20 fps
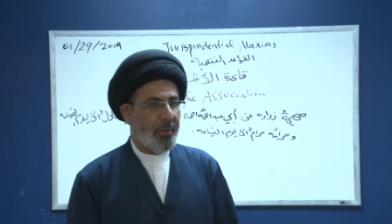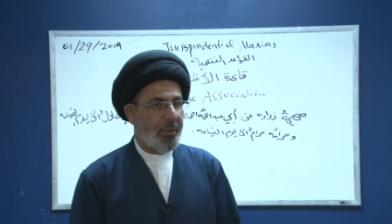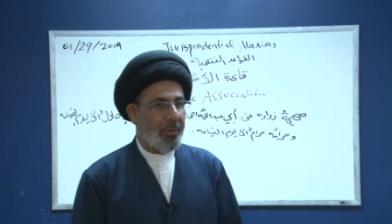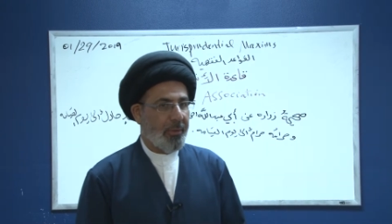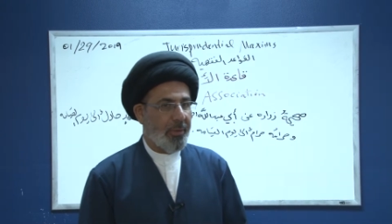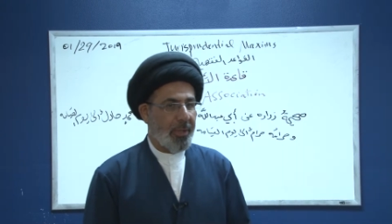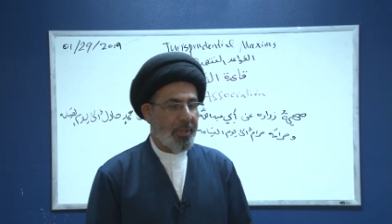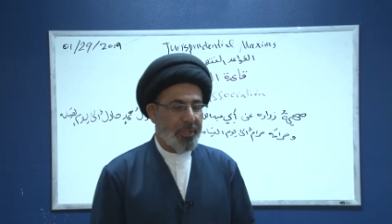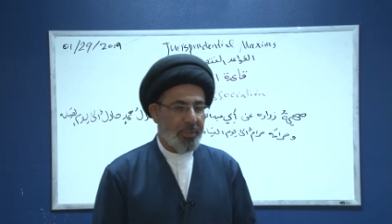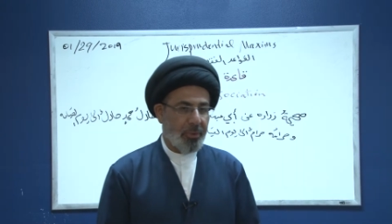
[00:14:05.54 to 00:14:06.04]

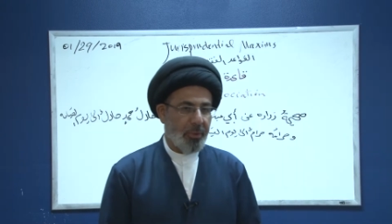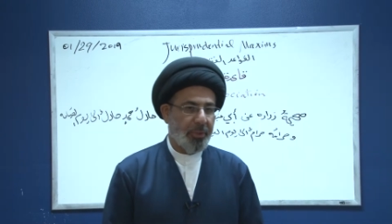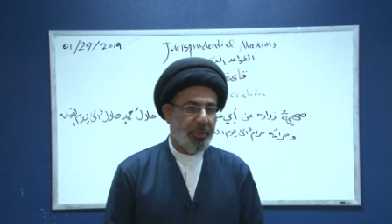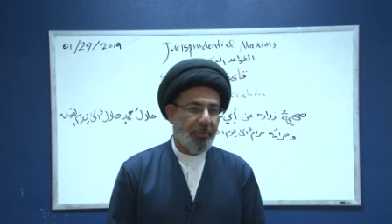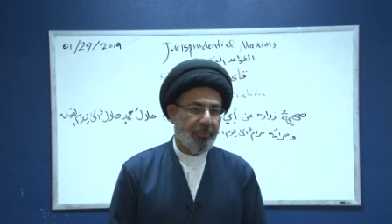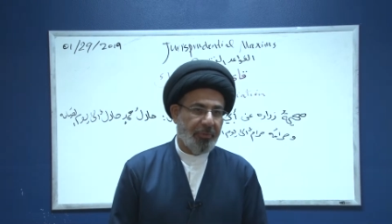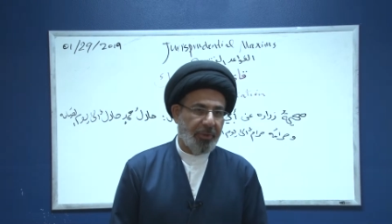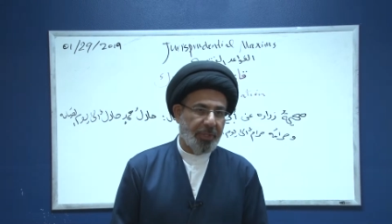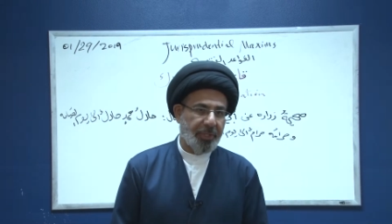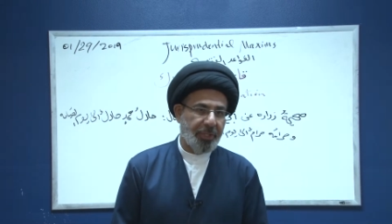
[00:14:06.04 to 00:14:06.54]
There is no
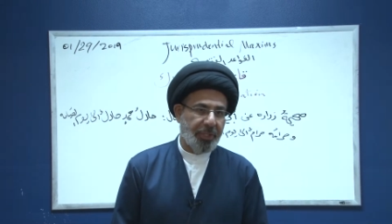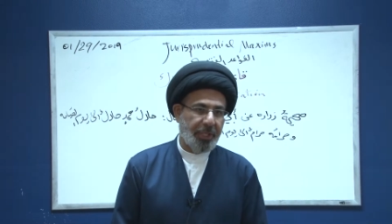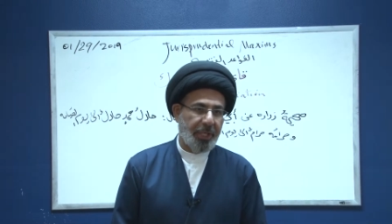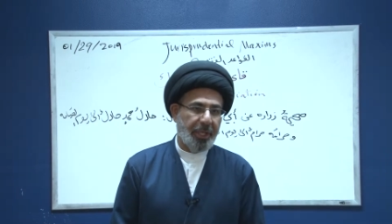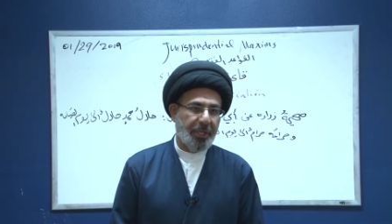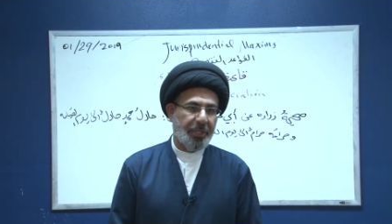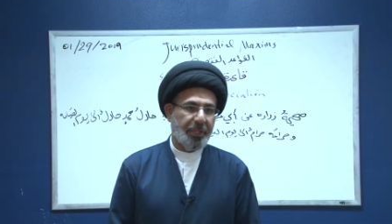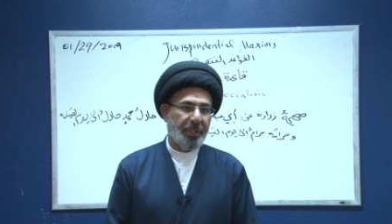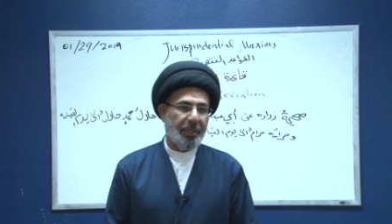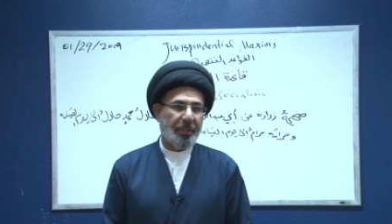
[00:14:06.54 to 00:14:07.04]

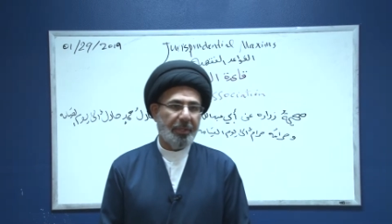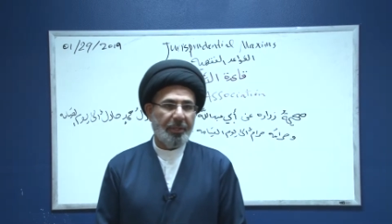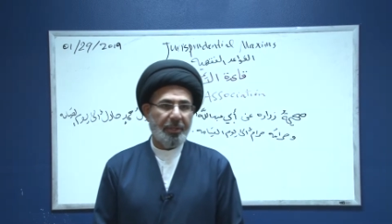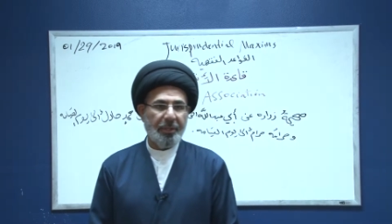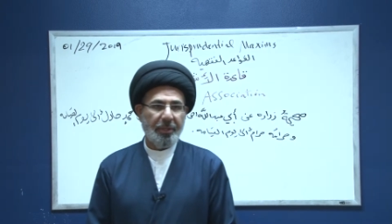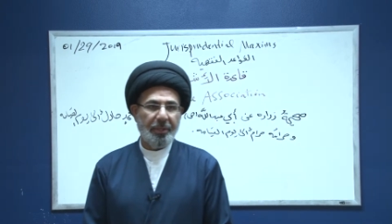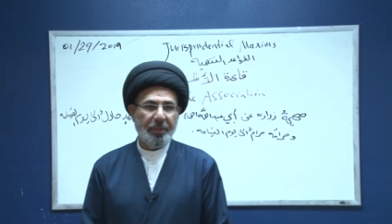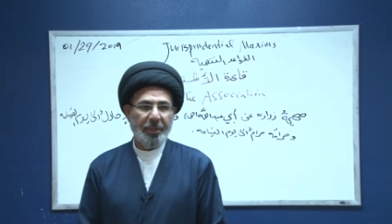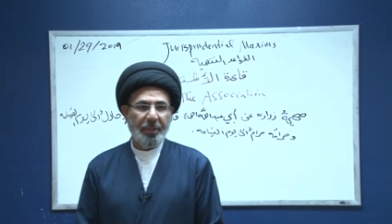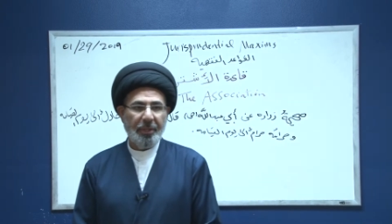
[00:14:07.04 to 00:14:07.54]
differentiation.
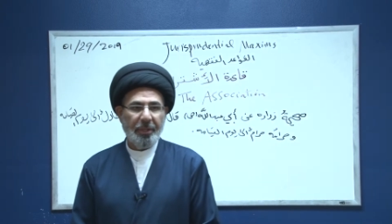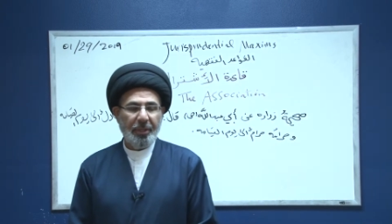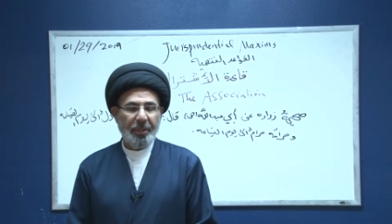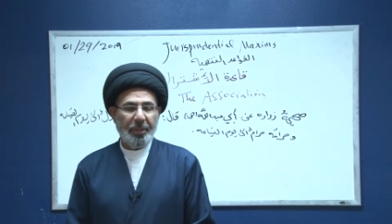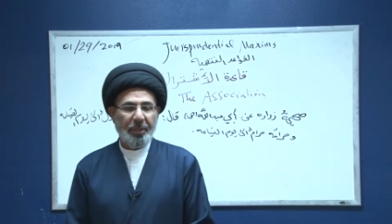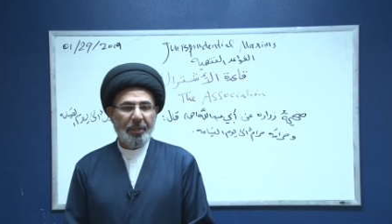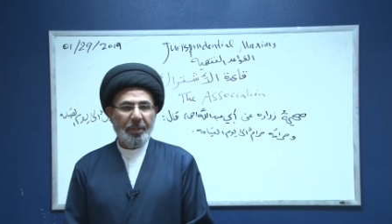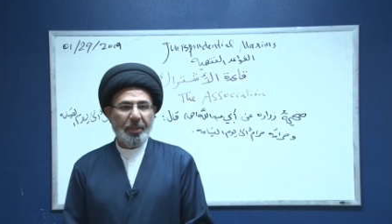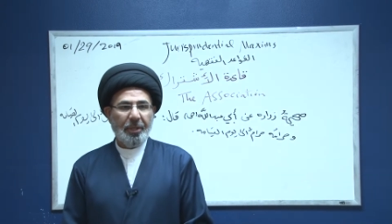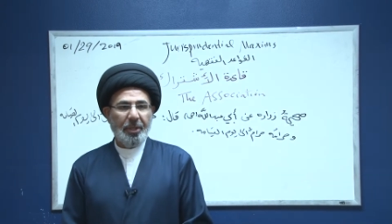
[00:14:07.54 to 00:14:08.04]

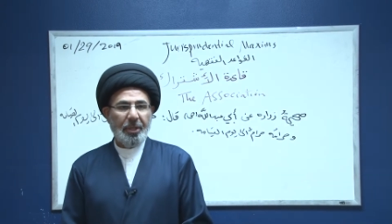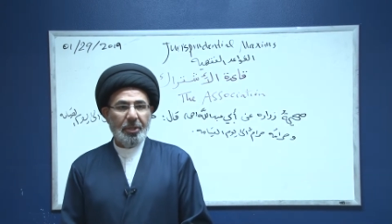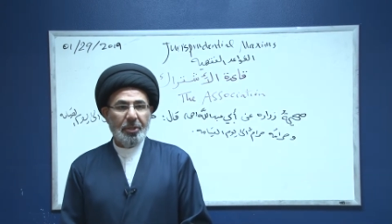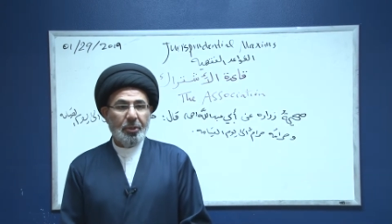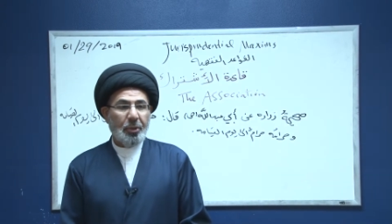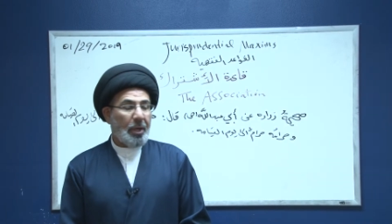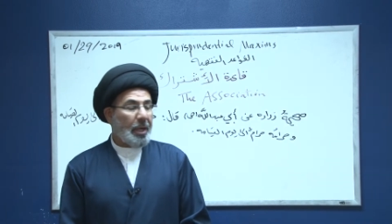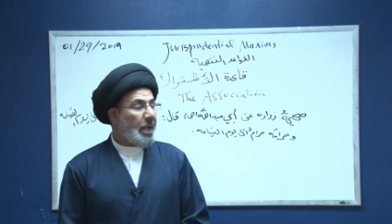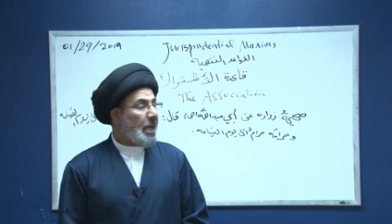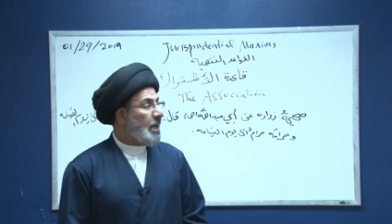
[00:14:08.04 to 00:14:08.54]

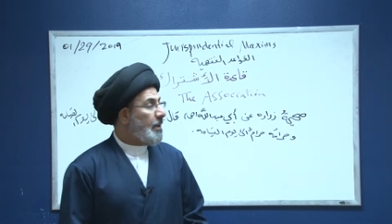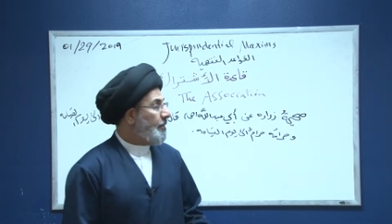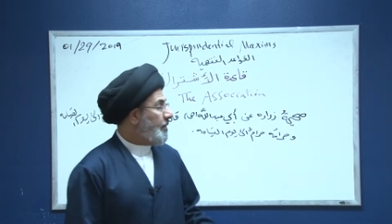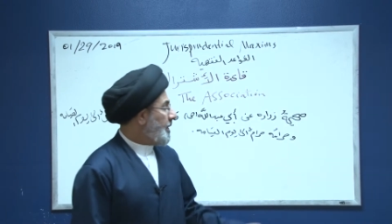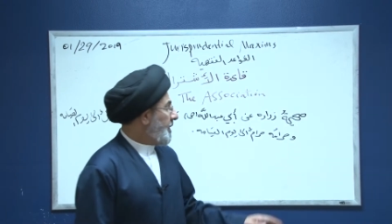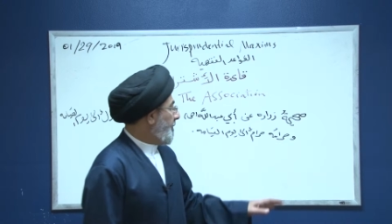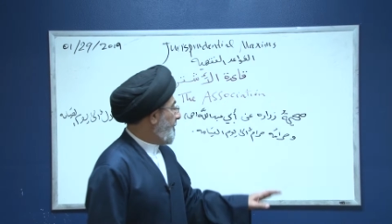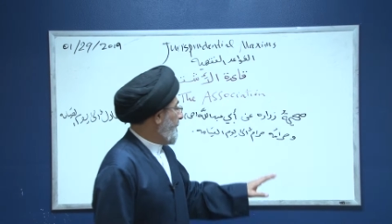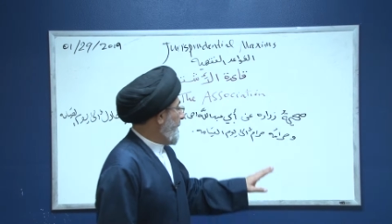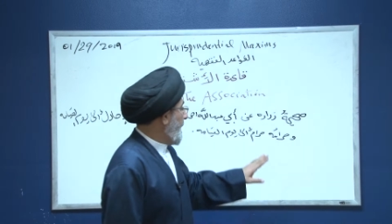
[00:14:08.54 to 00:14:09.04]
So
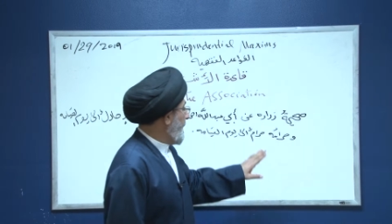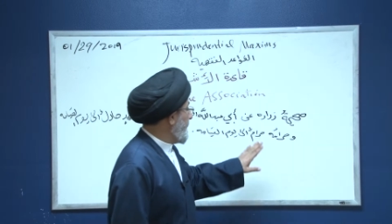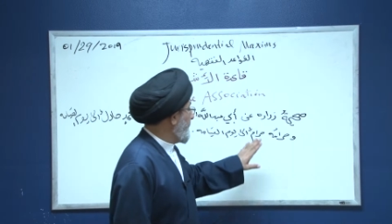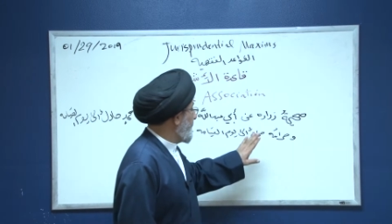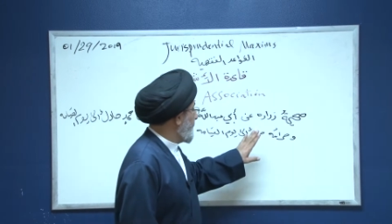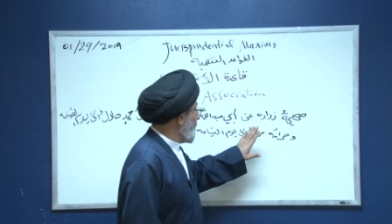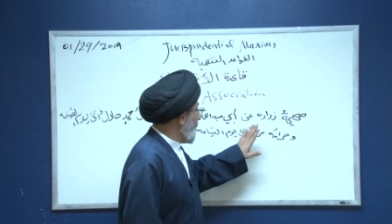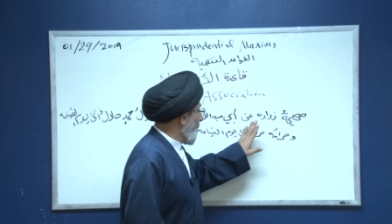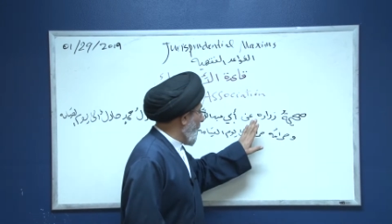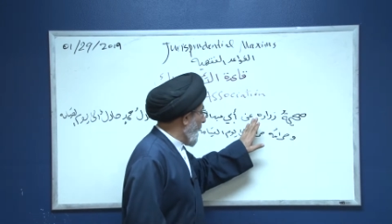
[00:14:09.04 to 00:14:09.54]
even if there
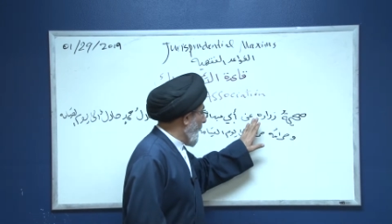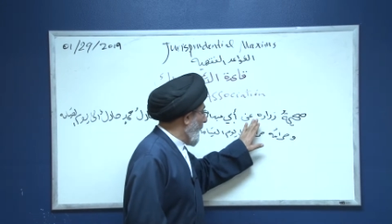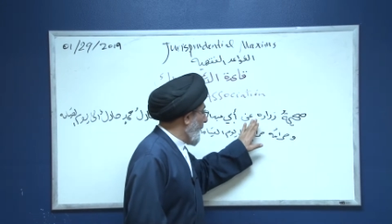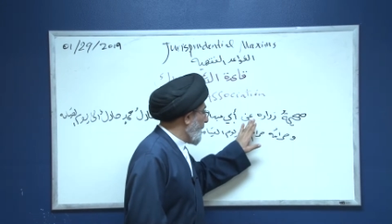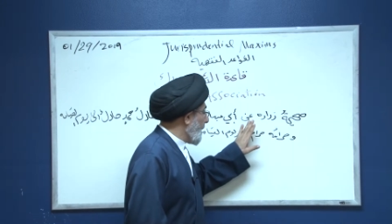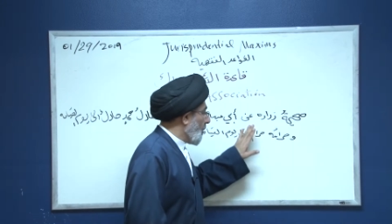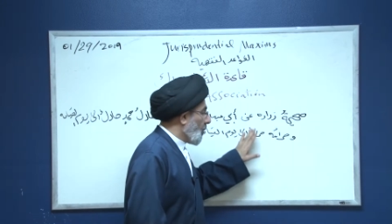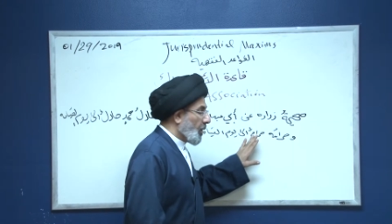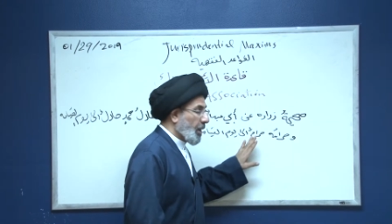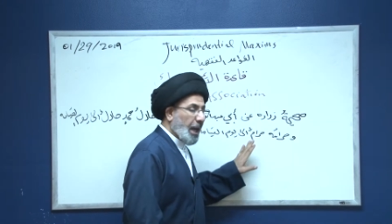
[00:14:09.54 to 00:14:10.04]
is no
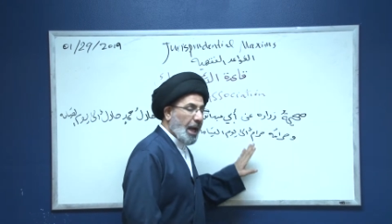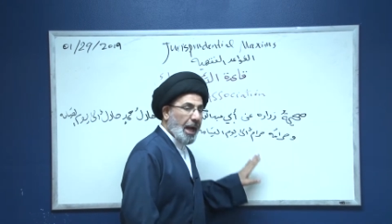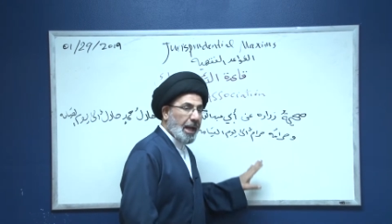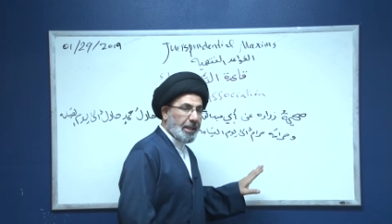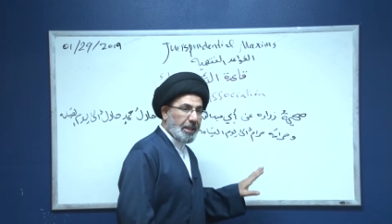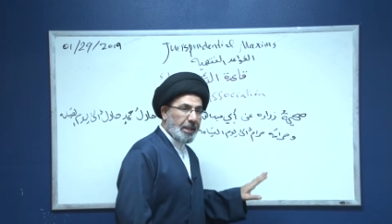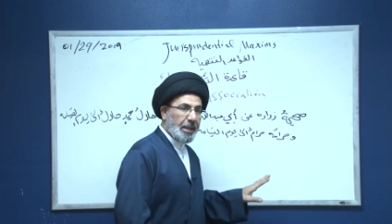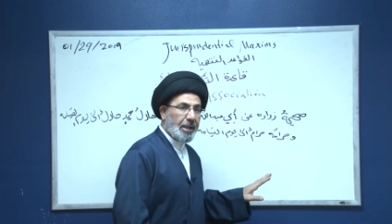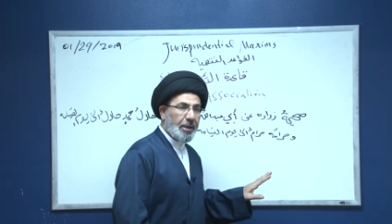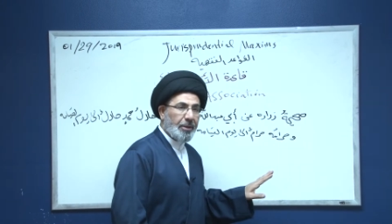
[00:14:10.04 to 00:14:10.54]
ayah or
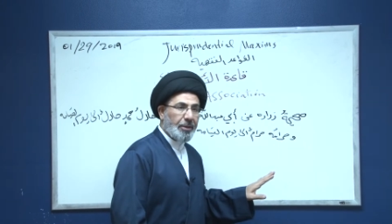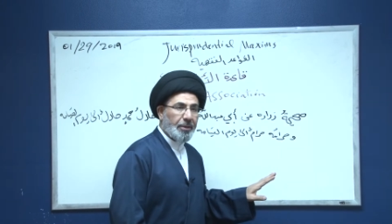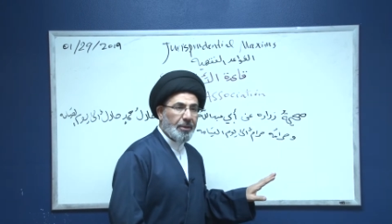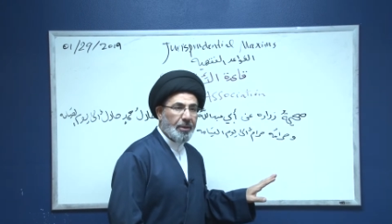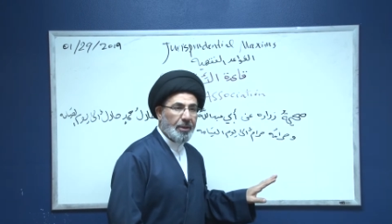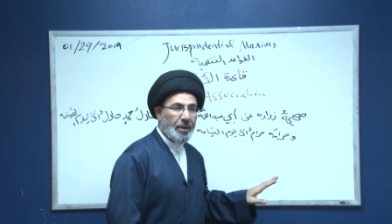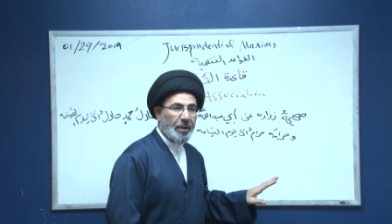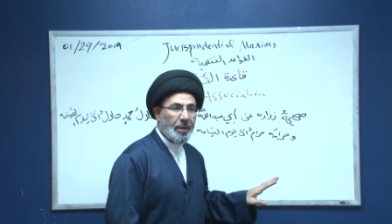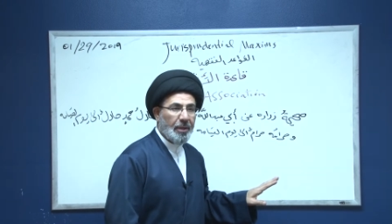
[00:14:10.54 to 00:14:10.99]
hadith,